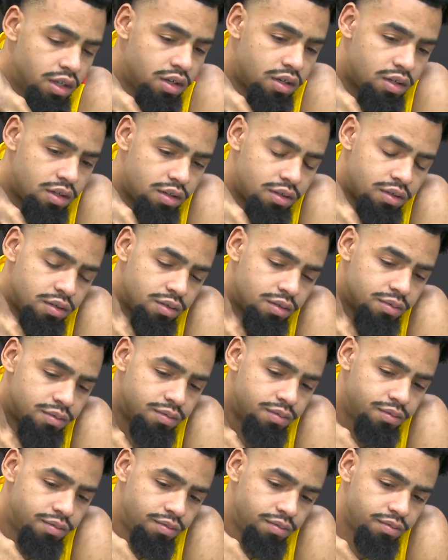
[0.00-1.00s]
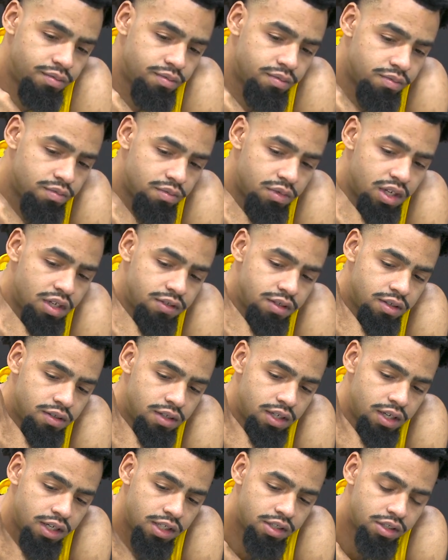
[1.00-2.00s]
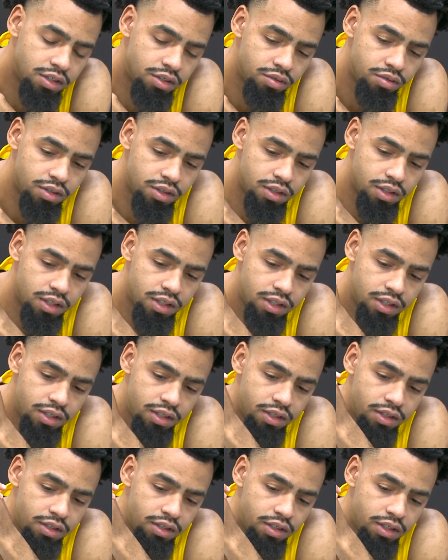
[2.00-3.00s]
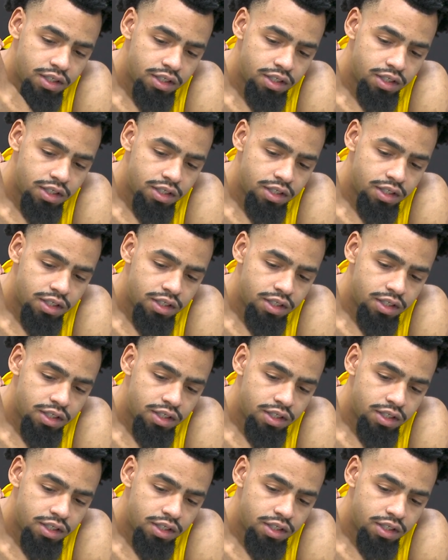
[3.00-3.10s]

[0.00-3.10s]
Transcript: Um, definitely execution uh,